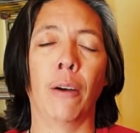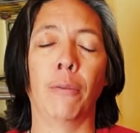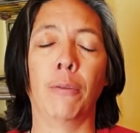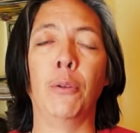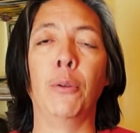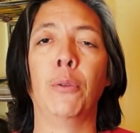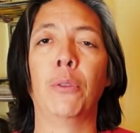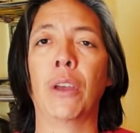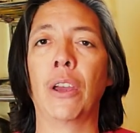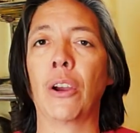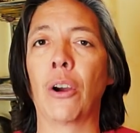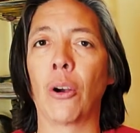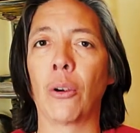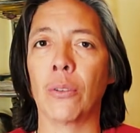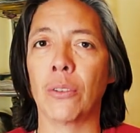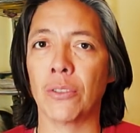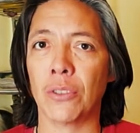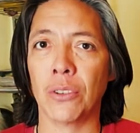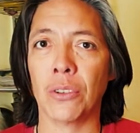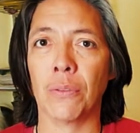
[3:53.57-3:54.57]
who they
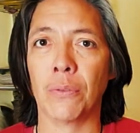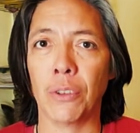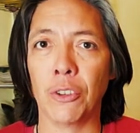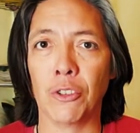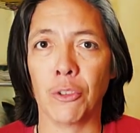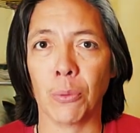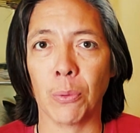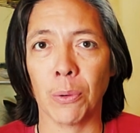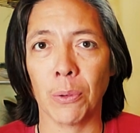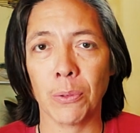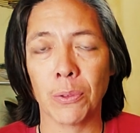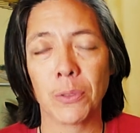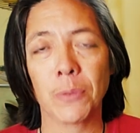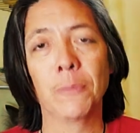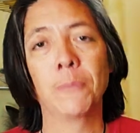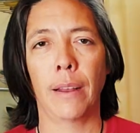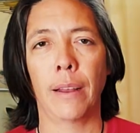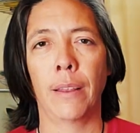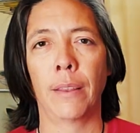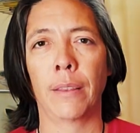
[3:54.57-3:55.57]
are as
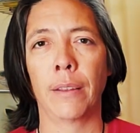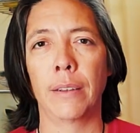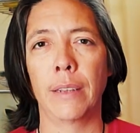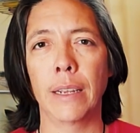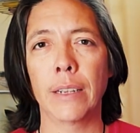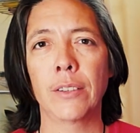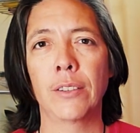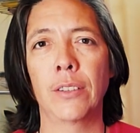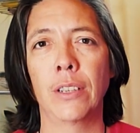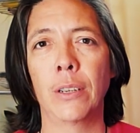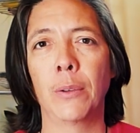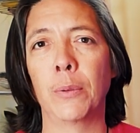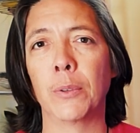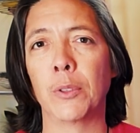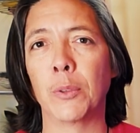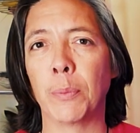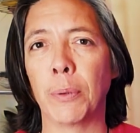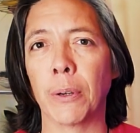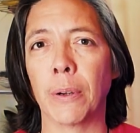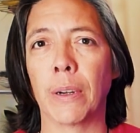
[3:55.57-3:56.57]
individuals. The next thing with
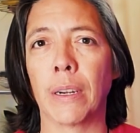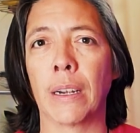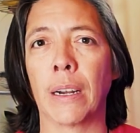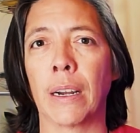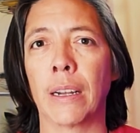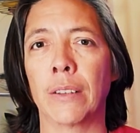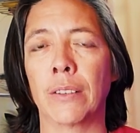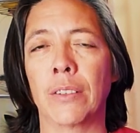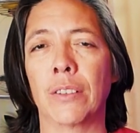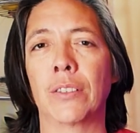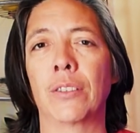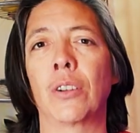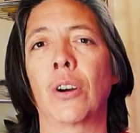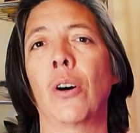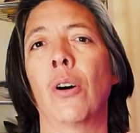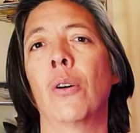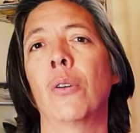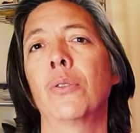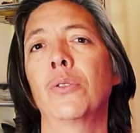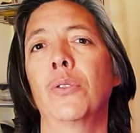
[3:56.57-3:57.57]
spirit guides is to
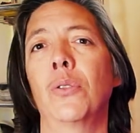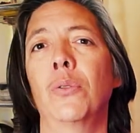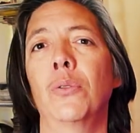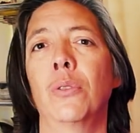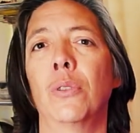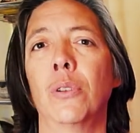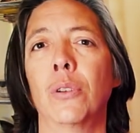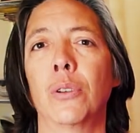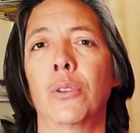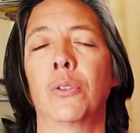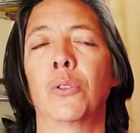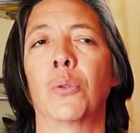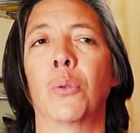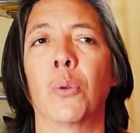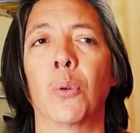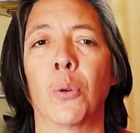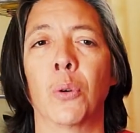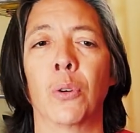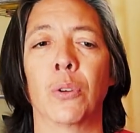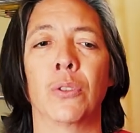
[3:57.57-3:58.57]
also look
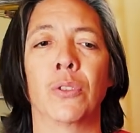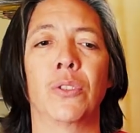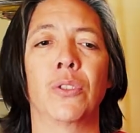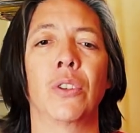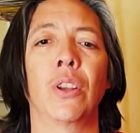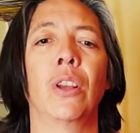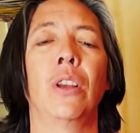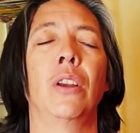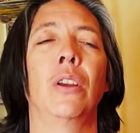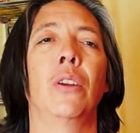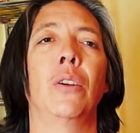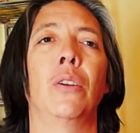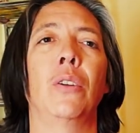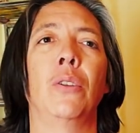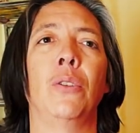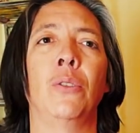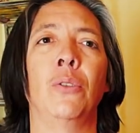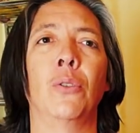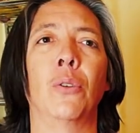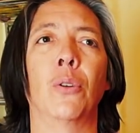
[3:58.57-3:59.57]
towards
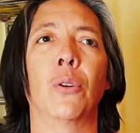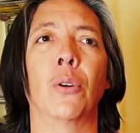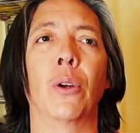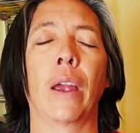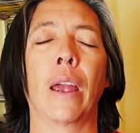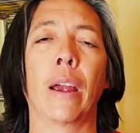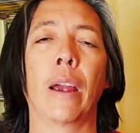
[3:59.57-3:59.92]
your